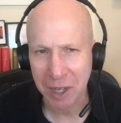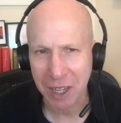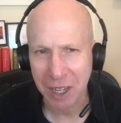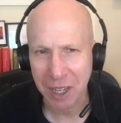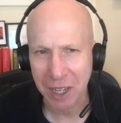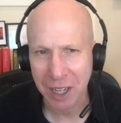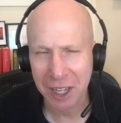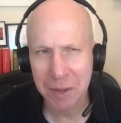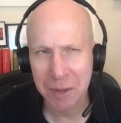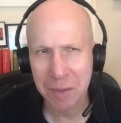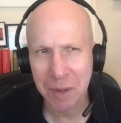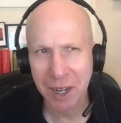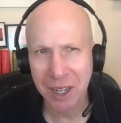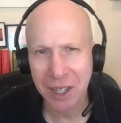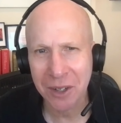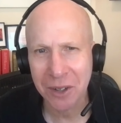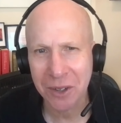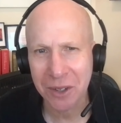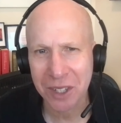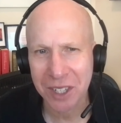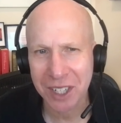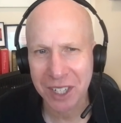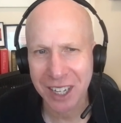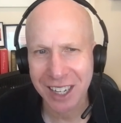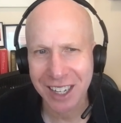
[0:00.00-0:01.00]
And anybody who
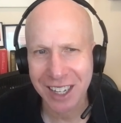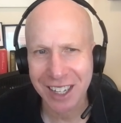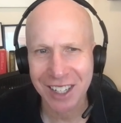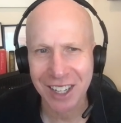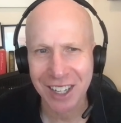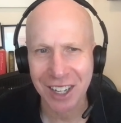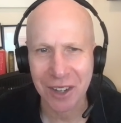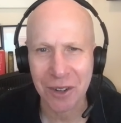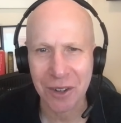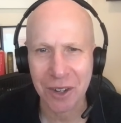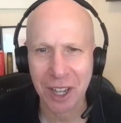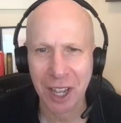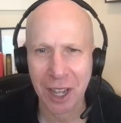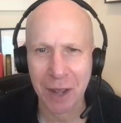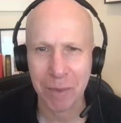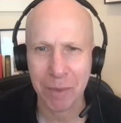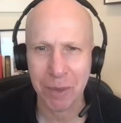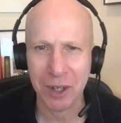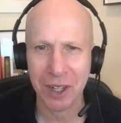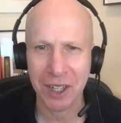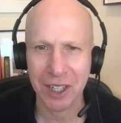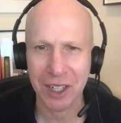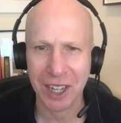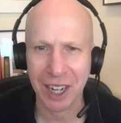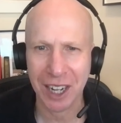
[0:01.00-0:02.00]
says that you can't
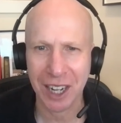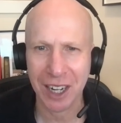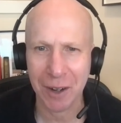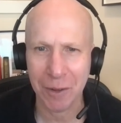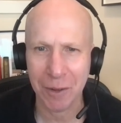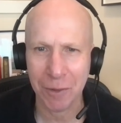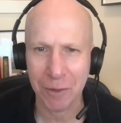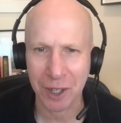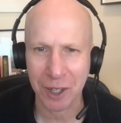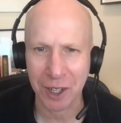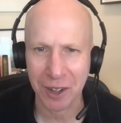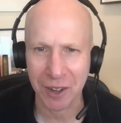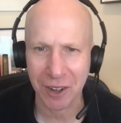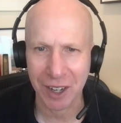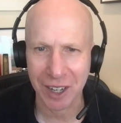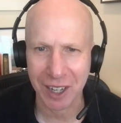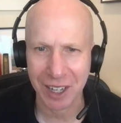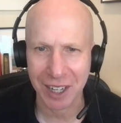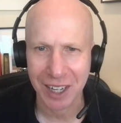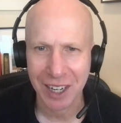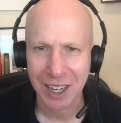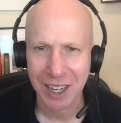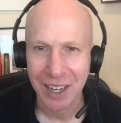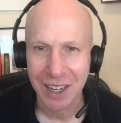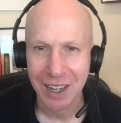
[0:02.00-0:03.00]
put a dollar figure on
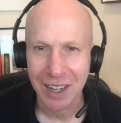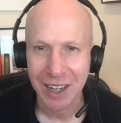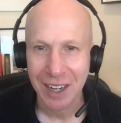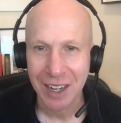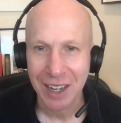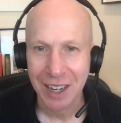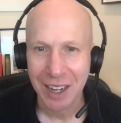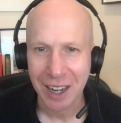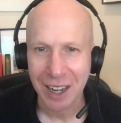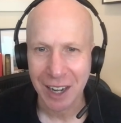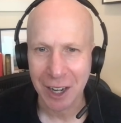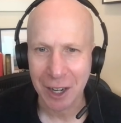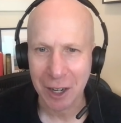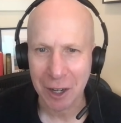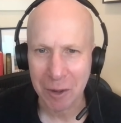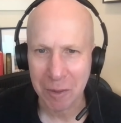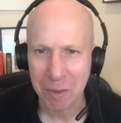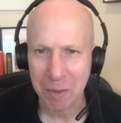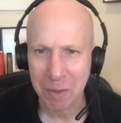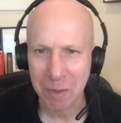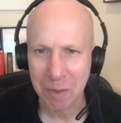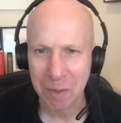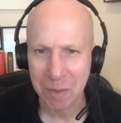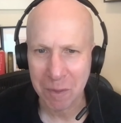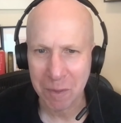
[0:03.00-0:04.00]
it
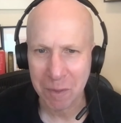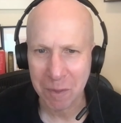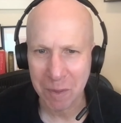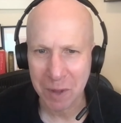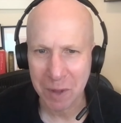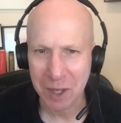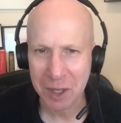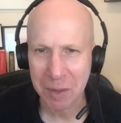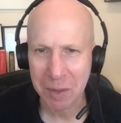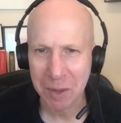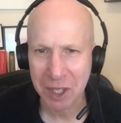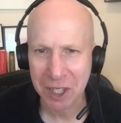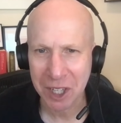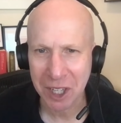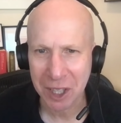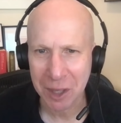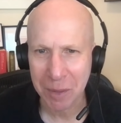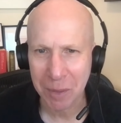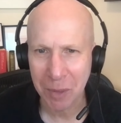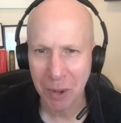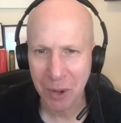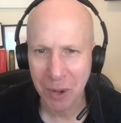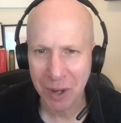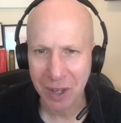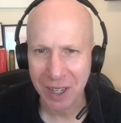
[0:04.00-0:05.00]
um, is missing the
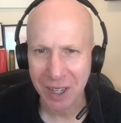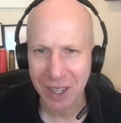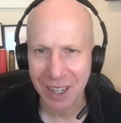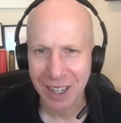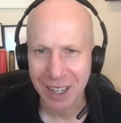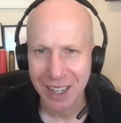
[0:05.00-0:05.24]
point.